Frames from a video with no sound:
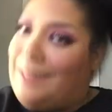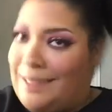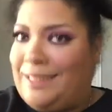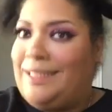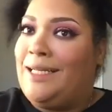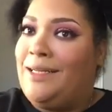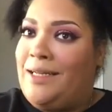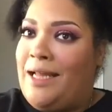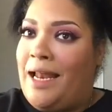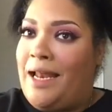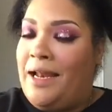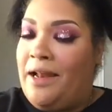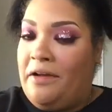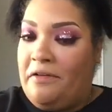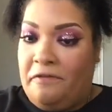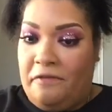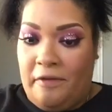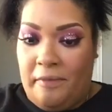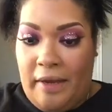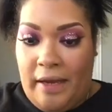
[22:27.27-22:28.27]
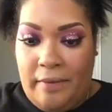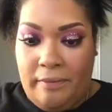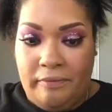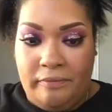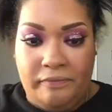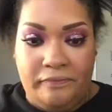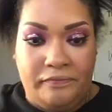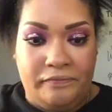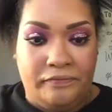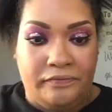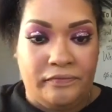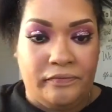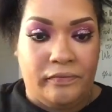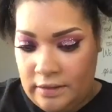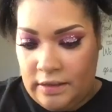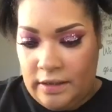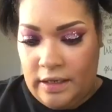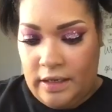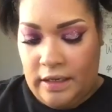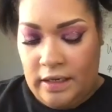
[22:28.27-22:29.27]
Still not enough for me.
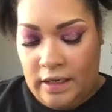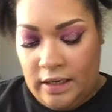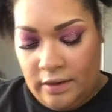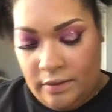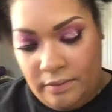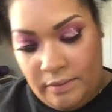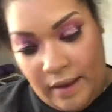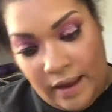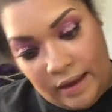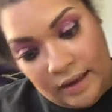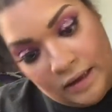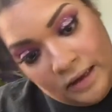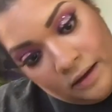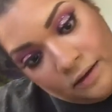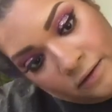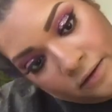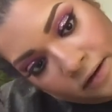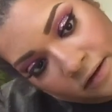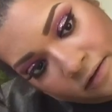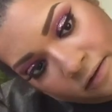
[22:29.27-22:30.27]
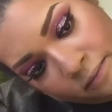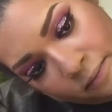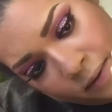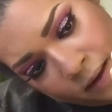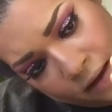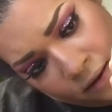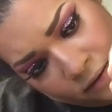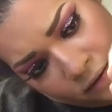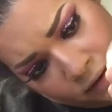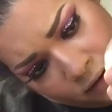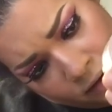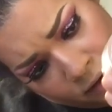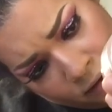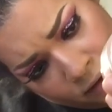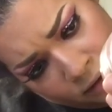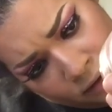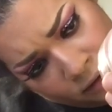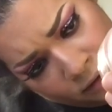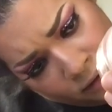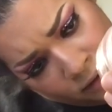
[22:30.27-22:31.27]
An MAC iridescent
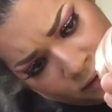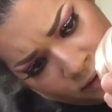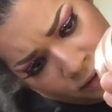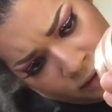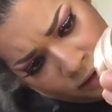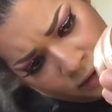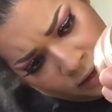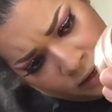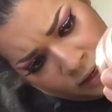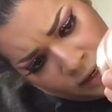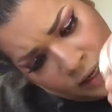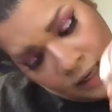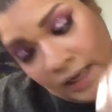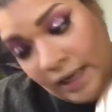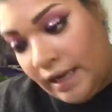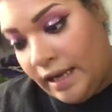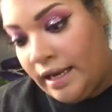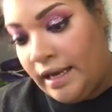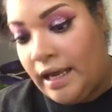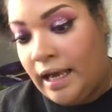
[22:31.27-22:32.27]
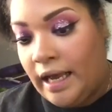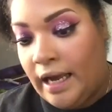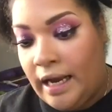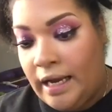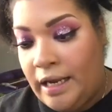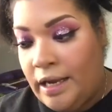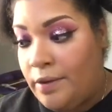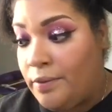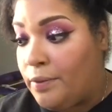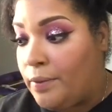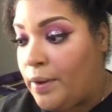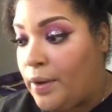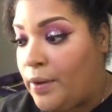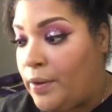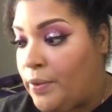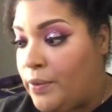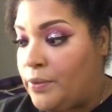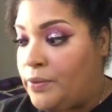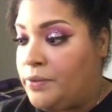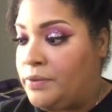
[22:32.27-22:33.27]
powder and Honey
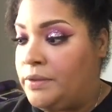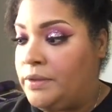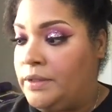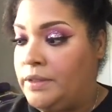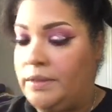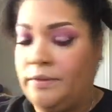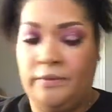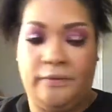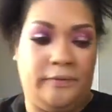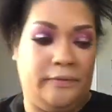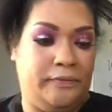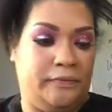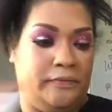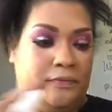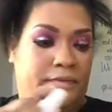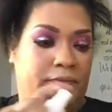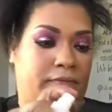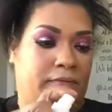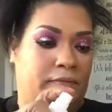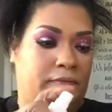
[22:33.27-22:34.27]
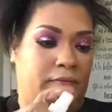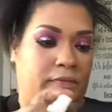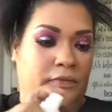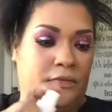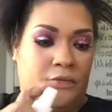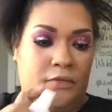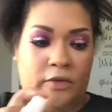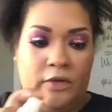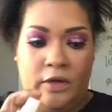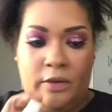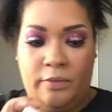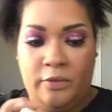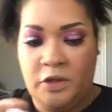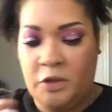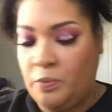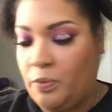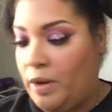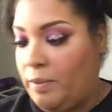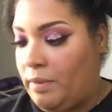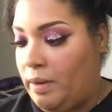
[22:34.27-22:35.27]
Rose.
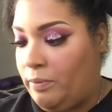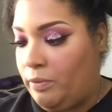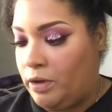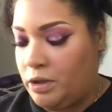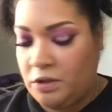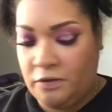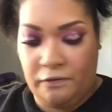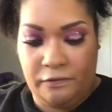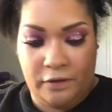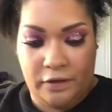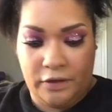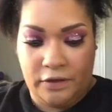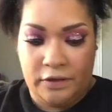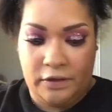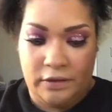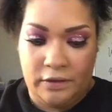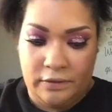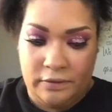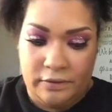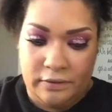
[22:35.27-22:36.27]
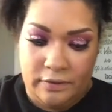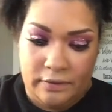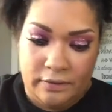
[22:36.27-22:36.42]
Let's spray my brush first.